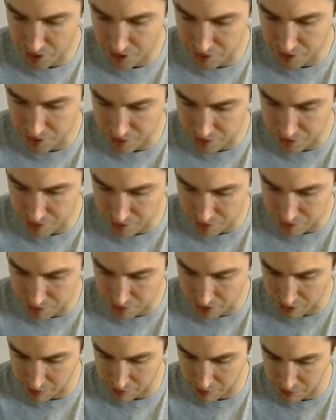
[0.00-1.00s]
I don't
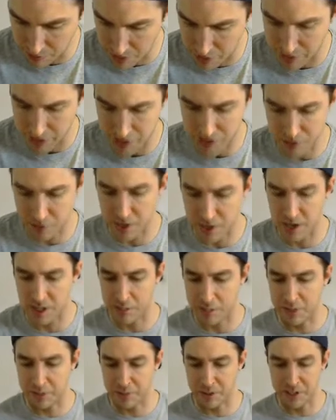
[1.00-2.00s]
think we're... Okay, so we're not
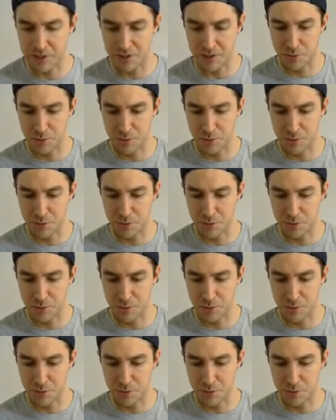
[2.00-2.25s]
going to be able to get